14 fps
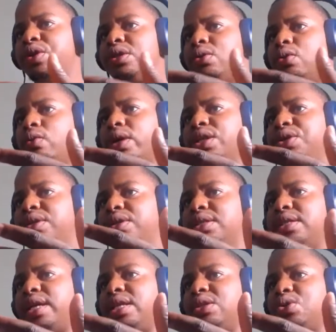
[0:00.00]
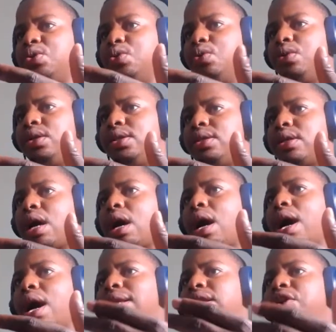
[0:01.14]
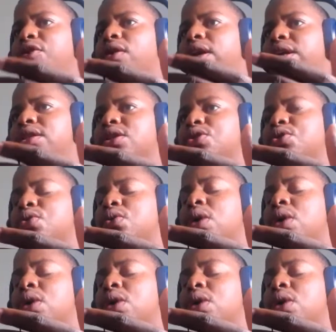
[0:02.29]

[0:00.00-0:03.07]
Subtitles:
what you intend to do is highly related to